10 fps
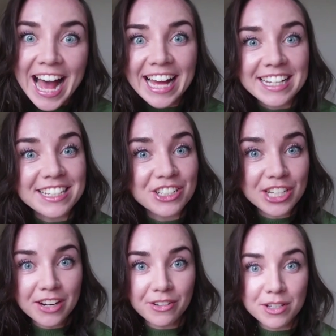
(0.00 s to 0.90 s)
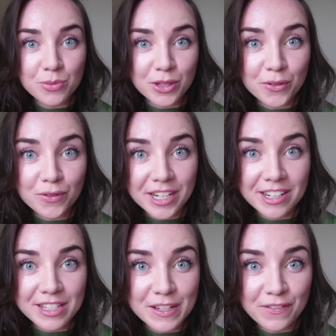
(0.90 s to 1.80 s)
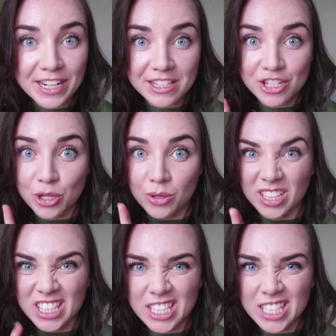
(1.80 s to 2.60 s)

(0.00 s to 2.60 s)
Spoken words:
And share us with your freelancer friends too.